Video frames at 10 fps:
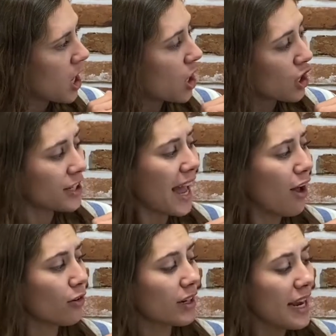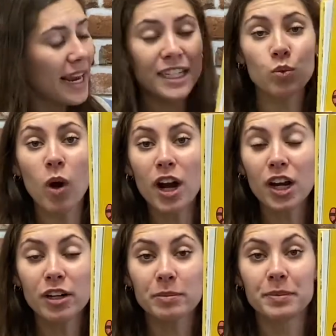Look out, it's
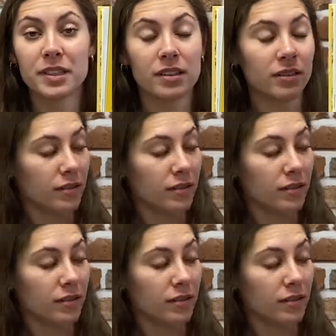worms.